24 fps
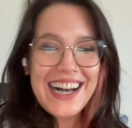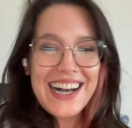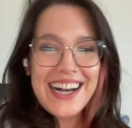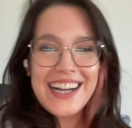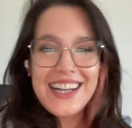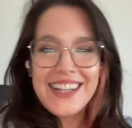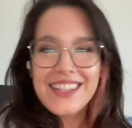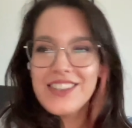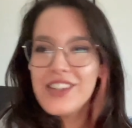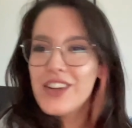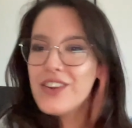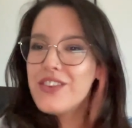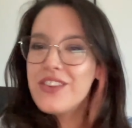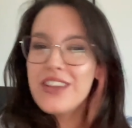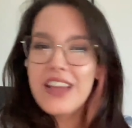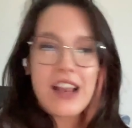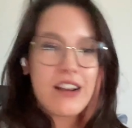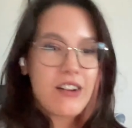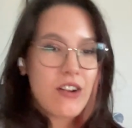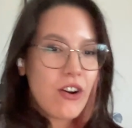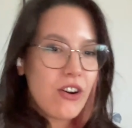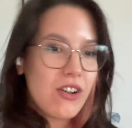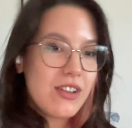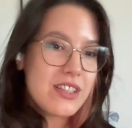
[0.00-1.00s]
the
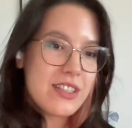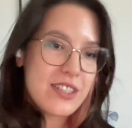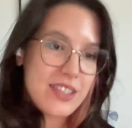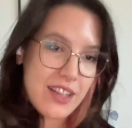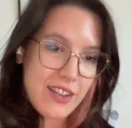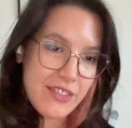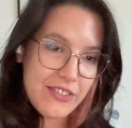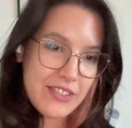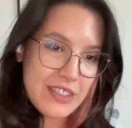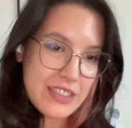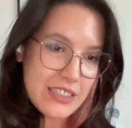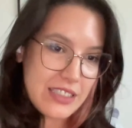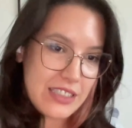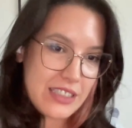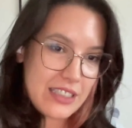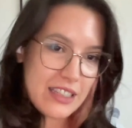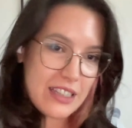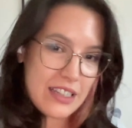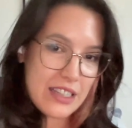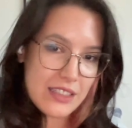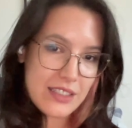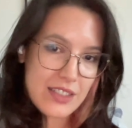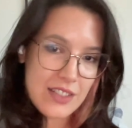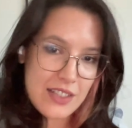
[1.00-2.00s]
end goal is definitely
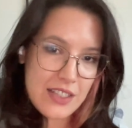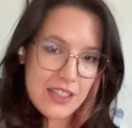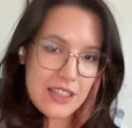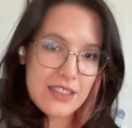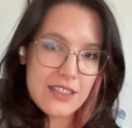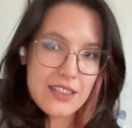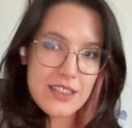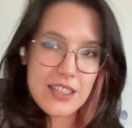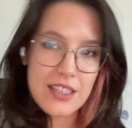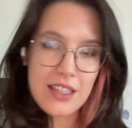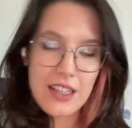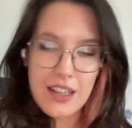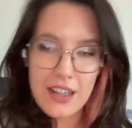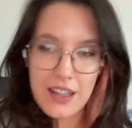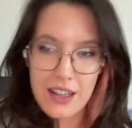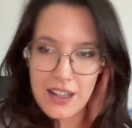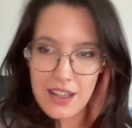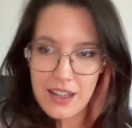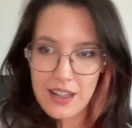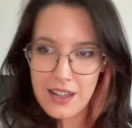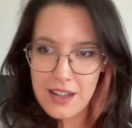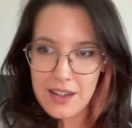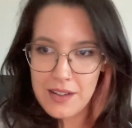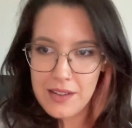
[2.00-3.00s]
an exit.
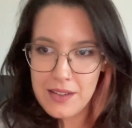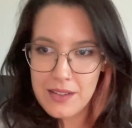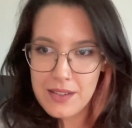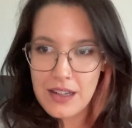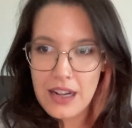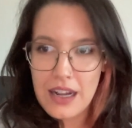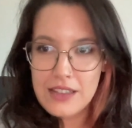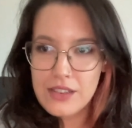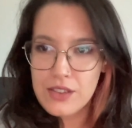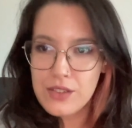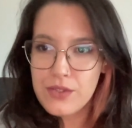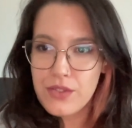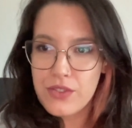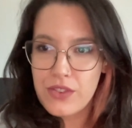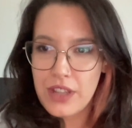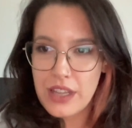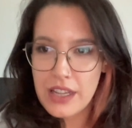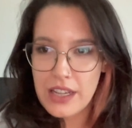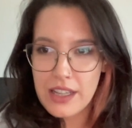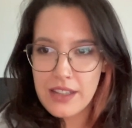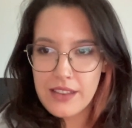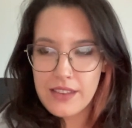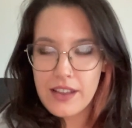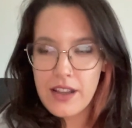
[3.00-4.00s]
I don't
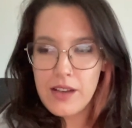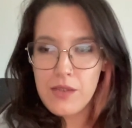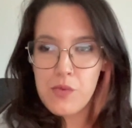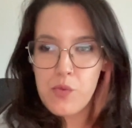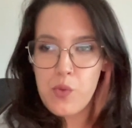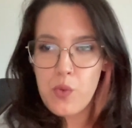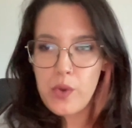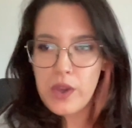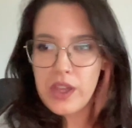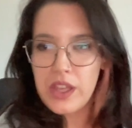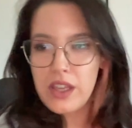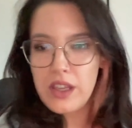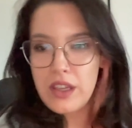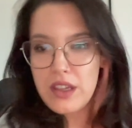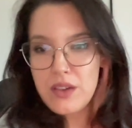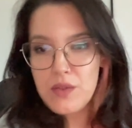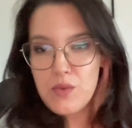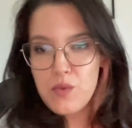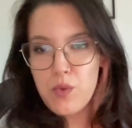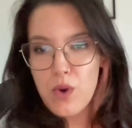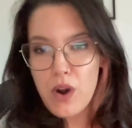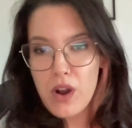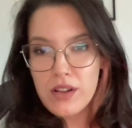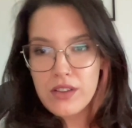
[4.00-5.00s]
think that
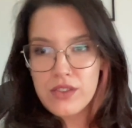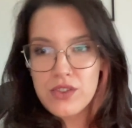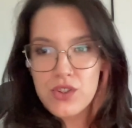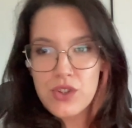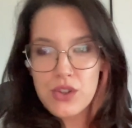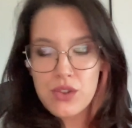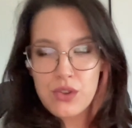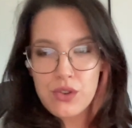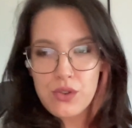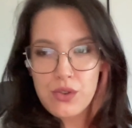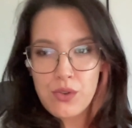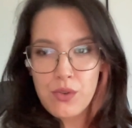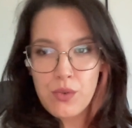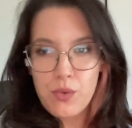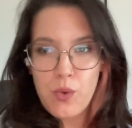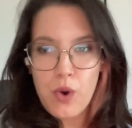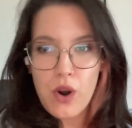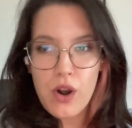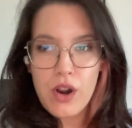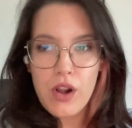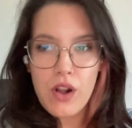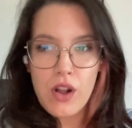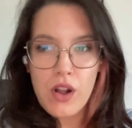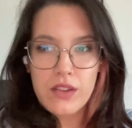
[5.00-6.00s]
we want to
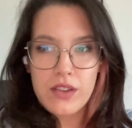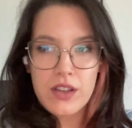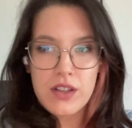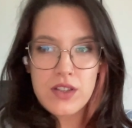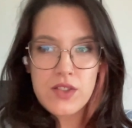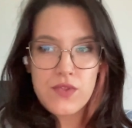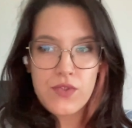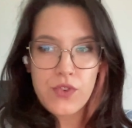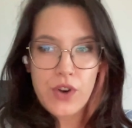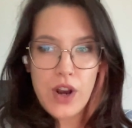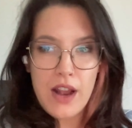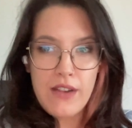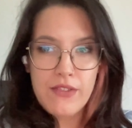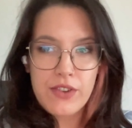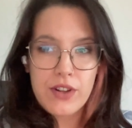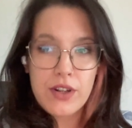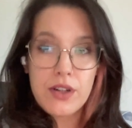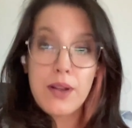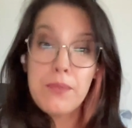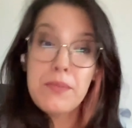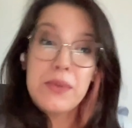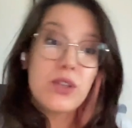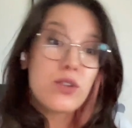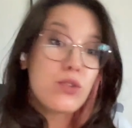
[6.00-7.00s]
work on this
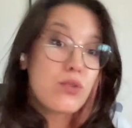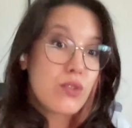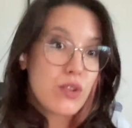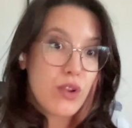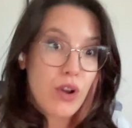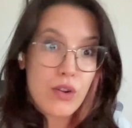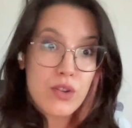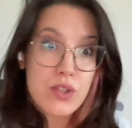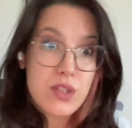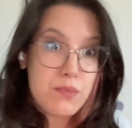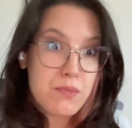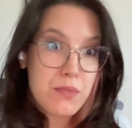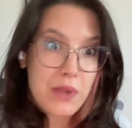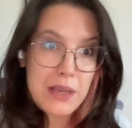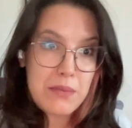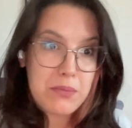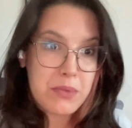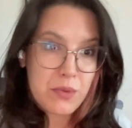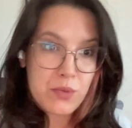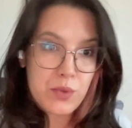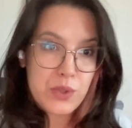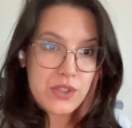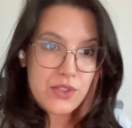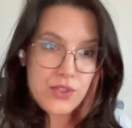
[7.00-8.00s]
forever. I mean, who knows?
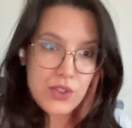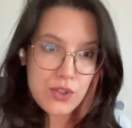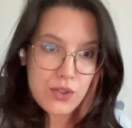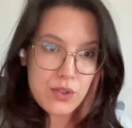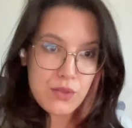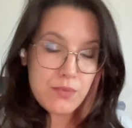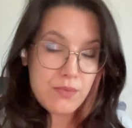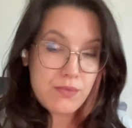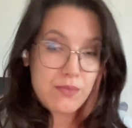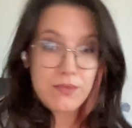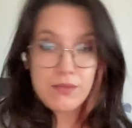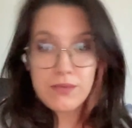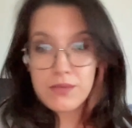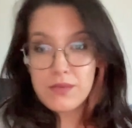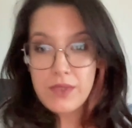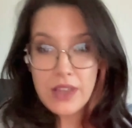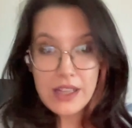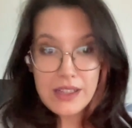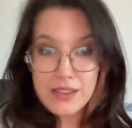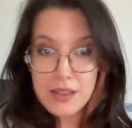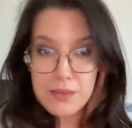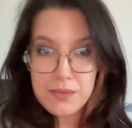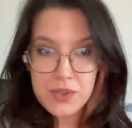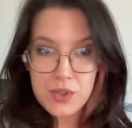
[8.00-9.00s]
Maybe we do
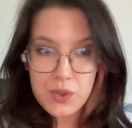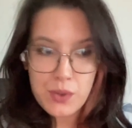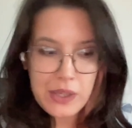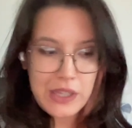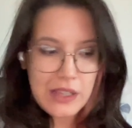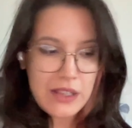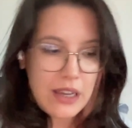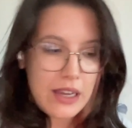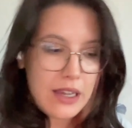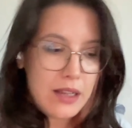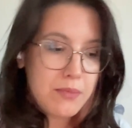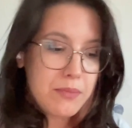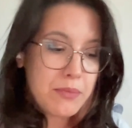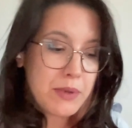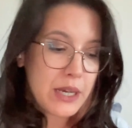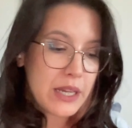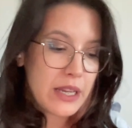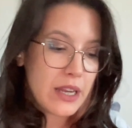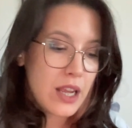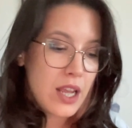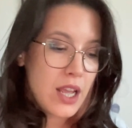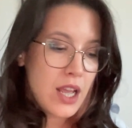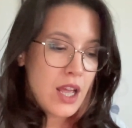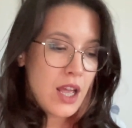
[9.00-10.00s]
end up doing that,
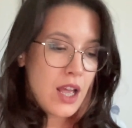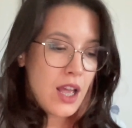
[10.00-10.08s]
but